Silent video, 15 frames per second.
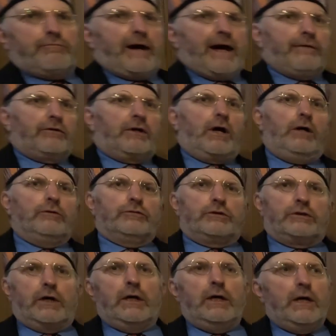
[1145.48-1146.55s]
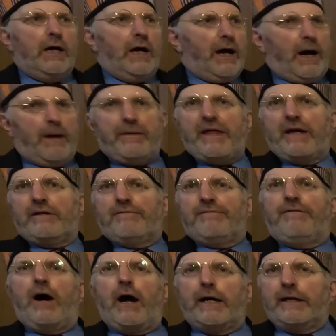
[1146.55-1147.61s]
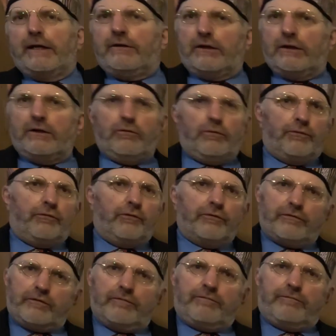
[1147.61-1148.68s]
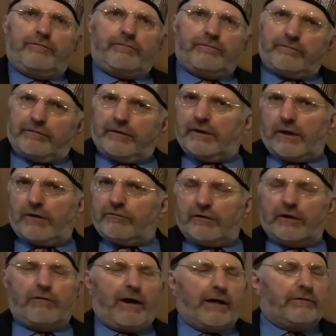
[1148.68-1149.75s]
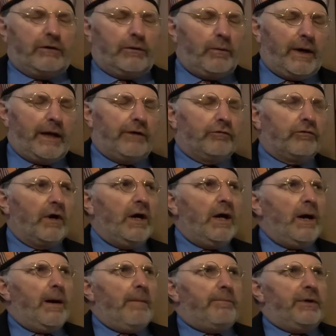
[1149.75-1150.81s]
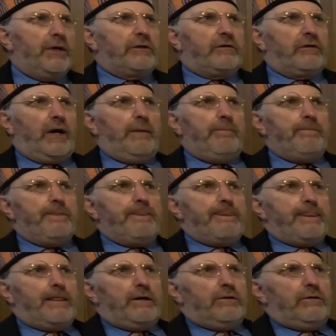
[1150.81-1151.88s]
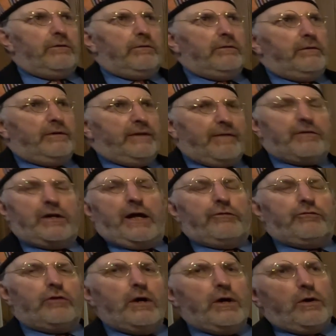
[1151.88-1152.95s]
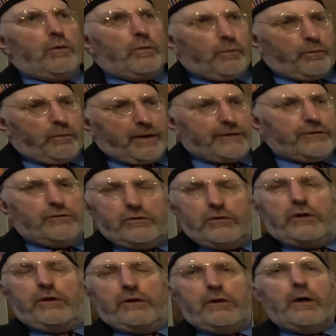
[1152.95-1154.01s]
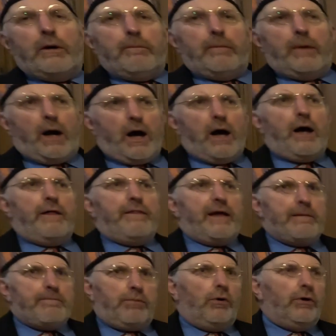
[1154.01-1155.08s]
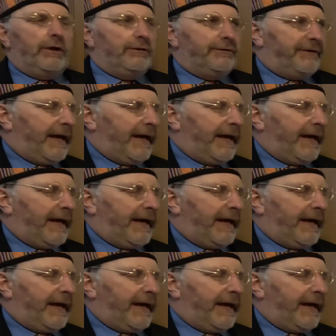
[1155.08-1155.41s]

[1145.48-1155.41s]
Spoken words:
around culture, but they define it in all sorts of idiosyncratic ways. But nevertheless, when you look at them, they boil